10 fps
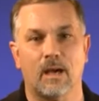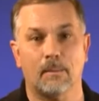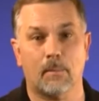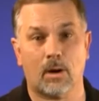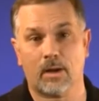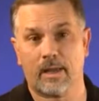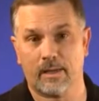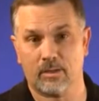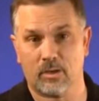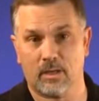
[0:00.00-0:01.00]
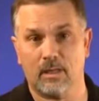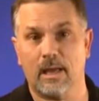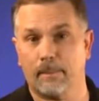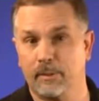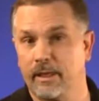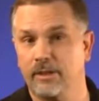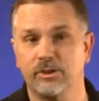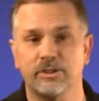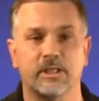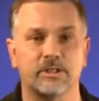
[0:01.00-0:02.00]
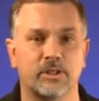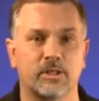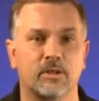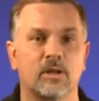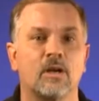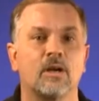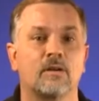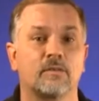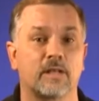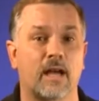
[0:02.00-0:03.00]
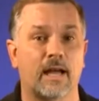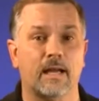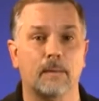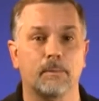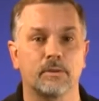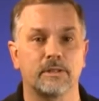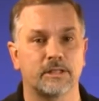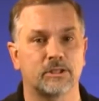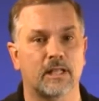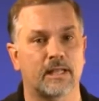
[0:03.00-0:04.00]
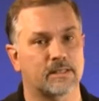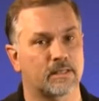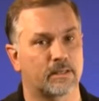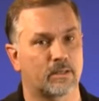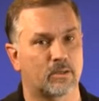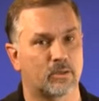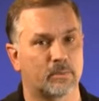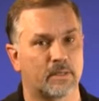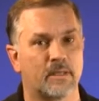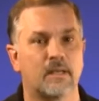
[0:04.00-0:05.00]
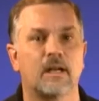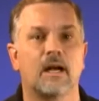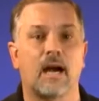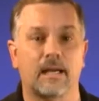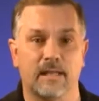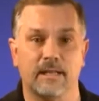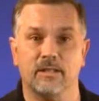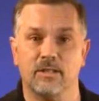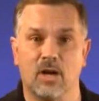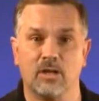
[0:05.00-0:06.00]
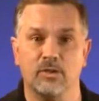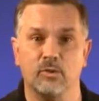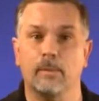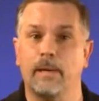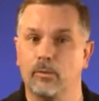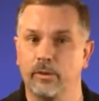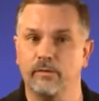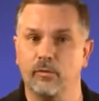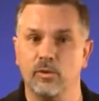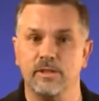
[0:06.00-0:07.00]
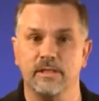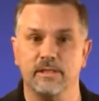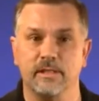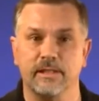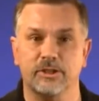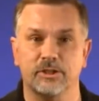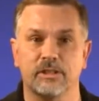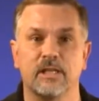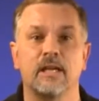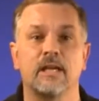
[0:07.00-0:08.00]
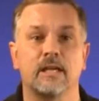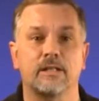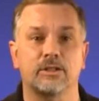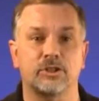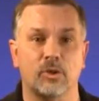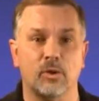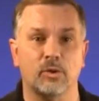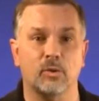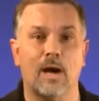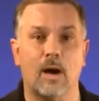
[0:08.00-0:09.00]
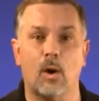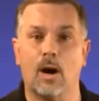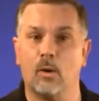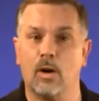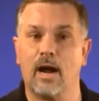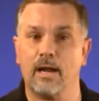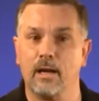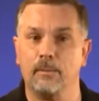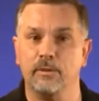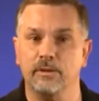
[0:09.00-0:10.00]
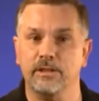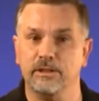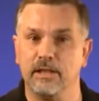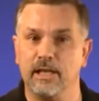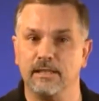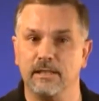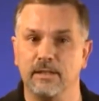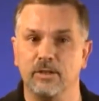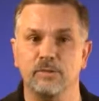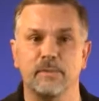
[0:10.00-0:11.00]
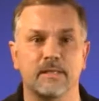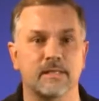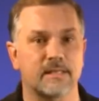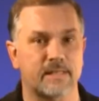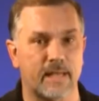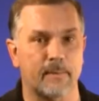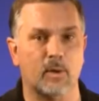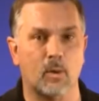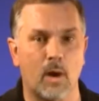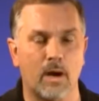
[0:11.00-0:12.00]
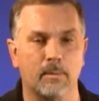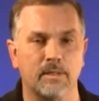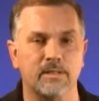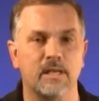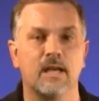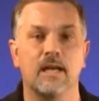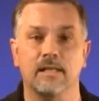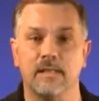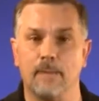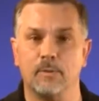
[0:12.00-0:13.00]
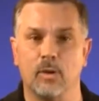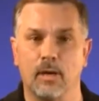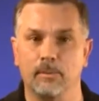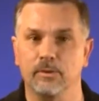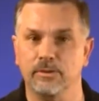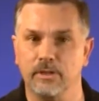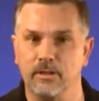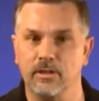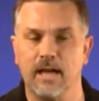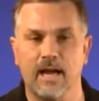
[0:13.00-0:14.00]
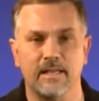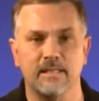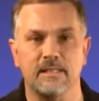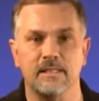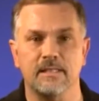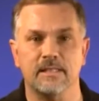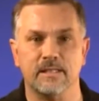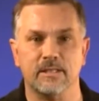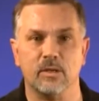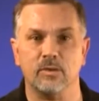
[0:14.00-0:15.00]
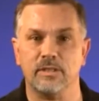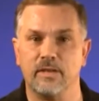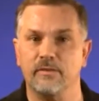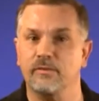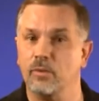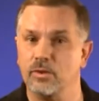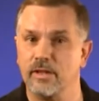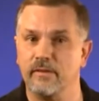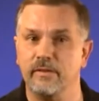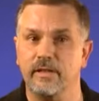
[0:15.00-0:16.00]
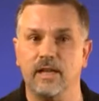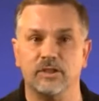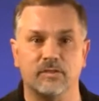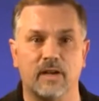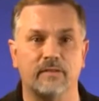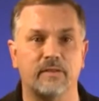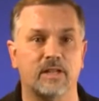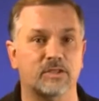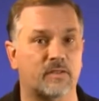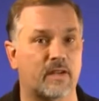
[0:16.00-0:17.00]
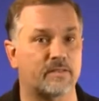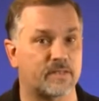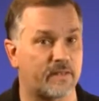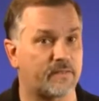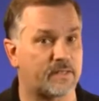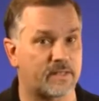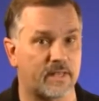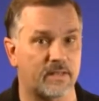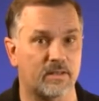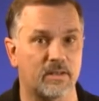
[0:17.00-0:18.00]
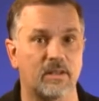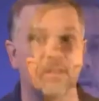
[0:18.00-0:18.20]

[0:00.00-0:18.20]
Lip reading: I'm Mark Cantrell, Applications Engineer for the iCoupler Digital Isolator Group. I'd like to talk to you about reinforced insulation and to show you how our iCoupler digital isolators meet the same requirements as optocouplers under the IEC 60747-5-5 safety standard.